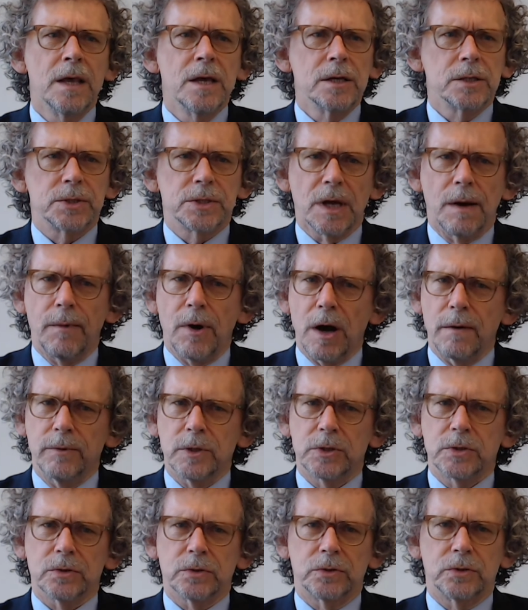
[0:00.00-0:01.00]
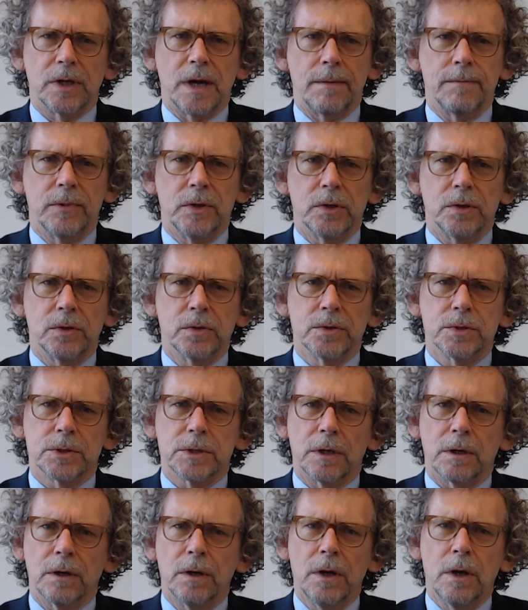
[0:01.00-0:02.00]
Some arbitral tribunals
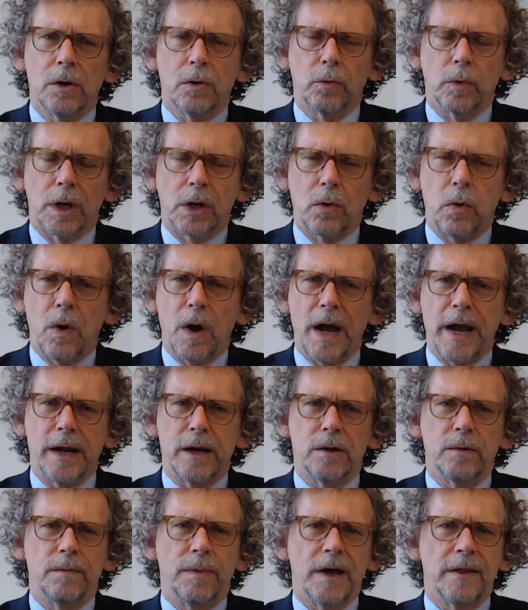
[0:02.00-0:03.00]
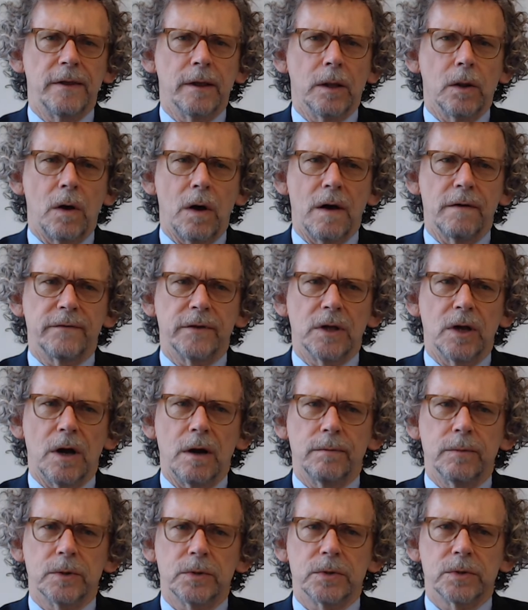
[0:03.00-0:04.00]
are required by the law of the
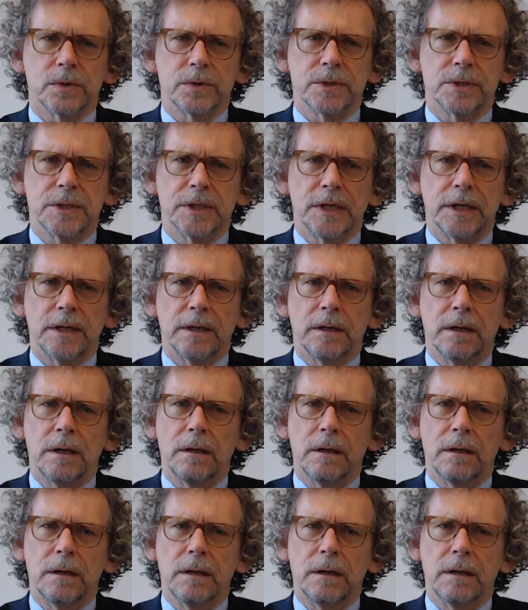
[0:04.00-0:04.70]
arbitral seat